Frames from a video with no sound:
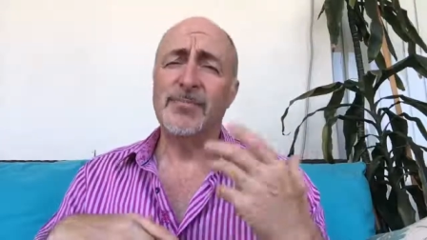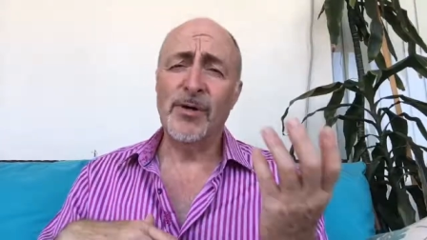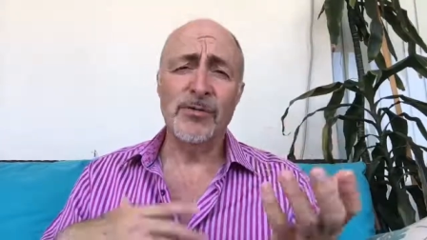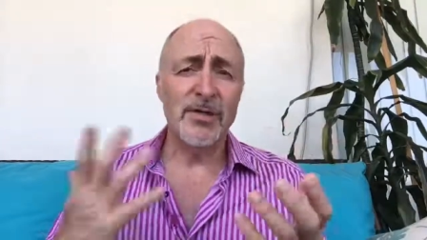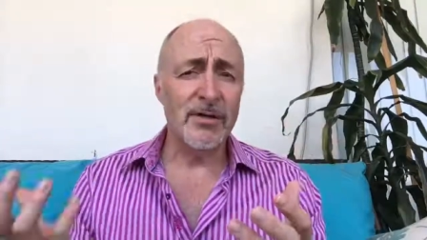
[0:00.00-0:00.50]

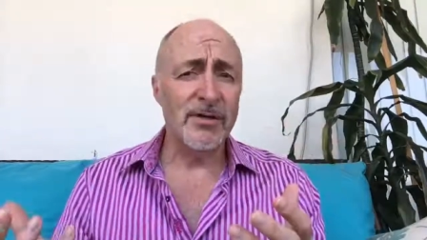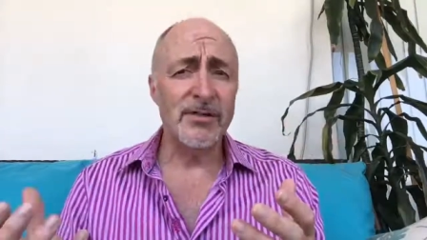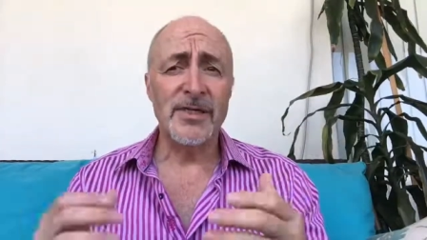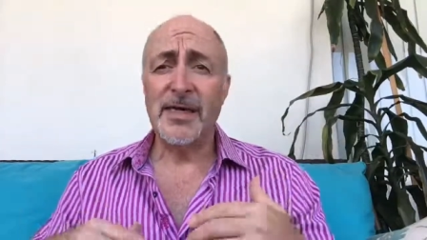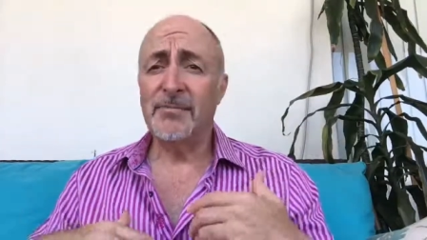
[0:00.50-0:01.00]
pros and
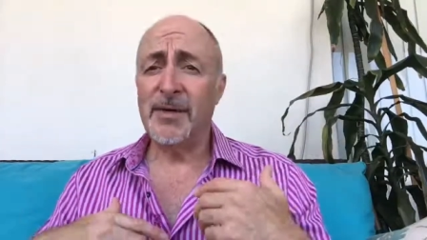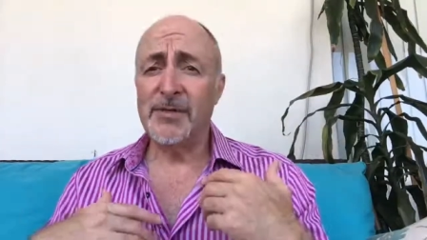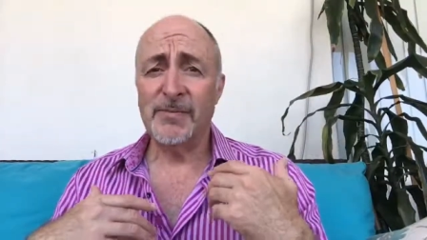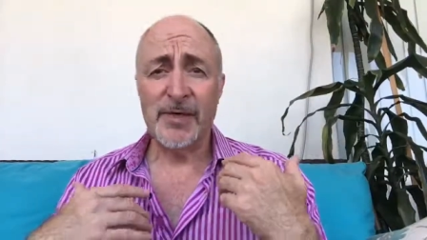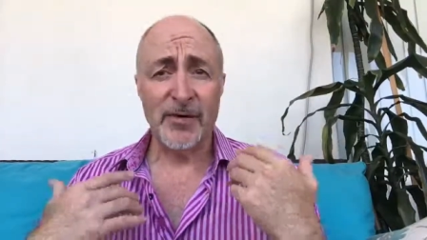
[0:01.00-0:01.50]
cons, and maybe
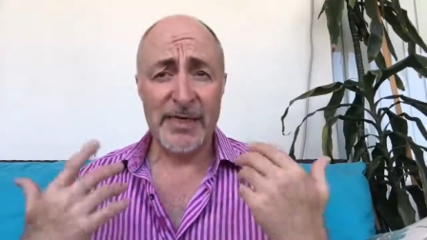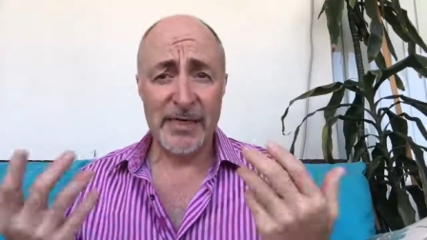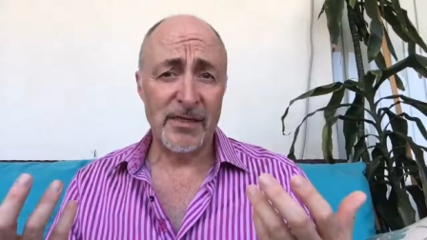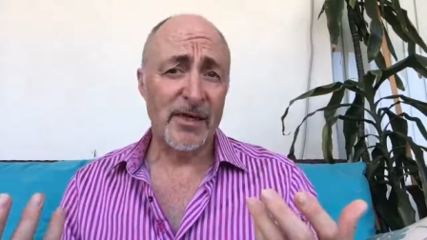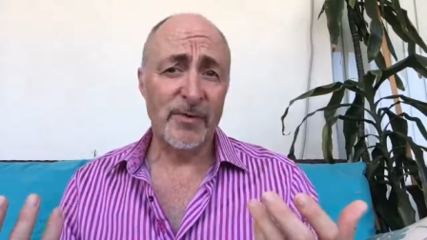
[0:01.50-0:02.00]
some other
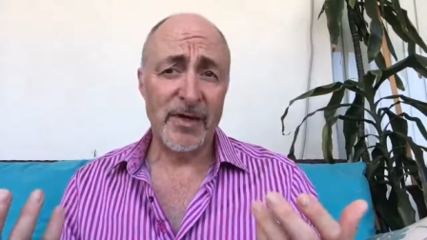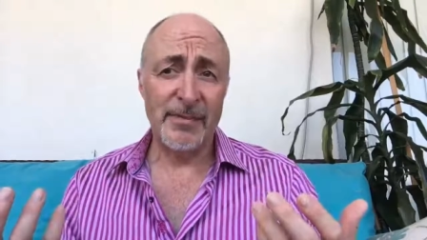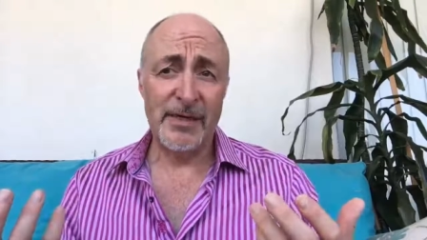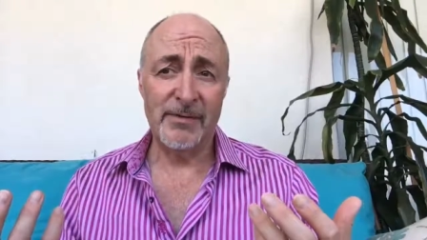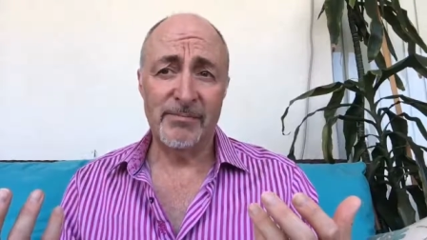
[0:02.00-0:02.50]
ideas I can recommend.